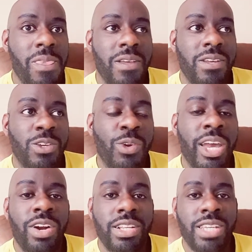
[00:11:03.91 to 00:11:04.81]
You get
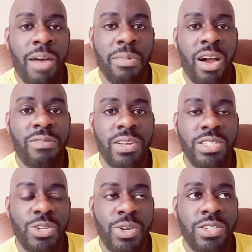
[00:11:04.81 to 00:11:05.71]
rid of Tom Coughlin
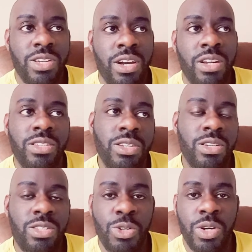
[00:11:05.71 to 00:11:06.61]
2 years ago.
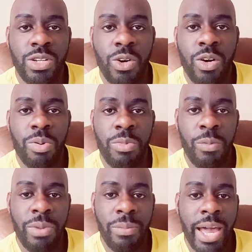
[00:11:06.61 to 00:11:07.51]
2 years ago to promote
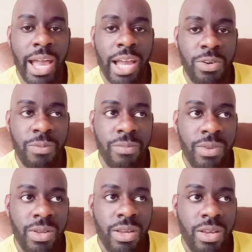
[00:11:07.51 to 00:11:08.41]
Ben McAdoo,
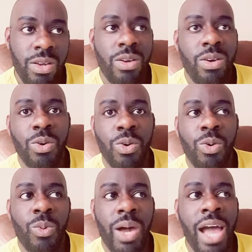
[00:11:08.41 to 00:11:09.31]

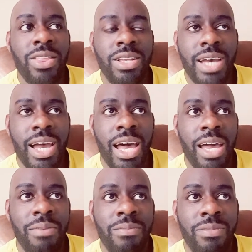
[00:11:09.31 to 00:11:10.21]
who at the
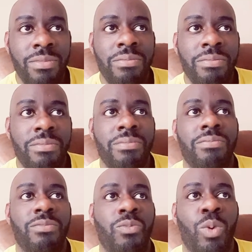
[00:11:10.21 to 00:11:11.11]
time
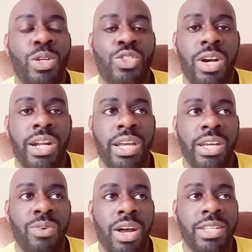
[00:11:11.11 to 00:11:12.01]
was
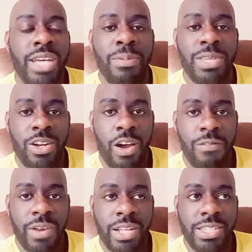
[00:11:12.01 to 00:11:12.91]
running a top 10
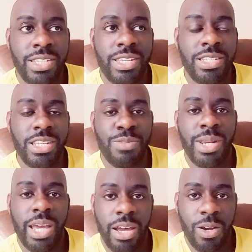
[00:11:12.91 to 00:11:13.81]
offense, and since he's been
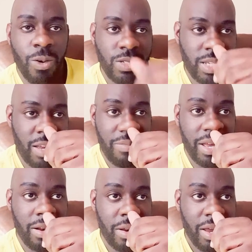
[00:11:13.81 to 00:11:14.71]
head coach, they've
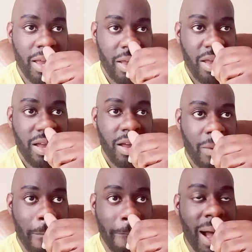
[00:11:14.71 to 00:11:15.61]
been
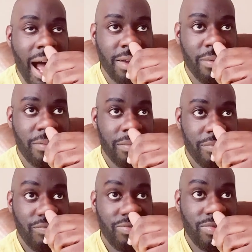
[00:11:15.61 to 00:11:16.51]
bottom
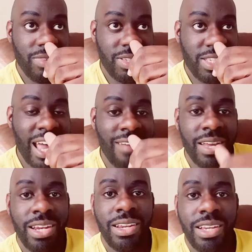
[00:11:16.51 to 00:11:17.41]
7,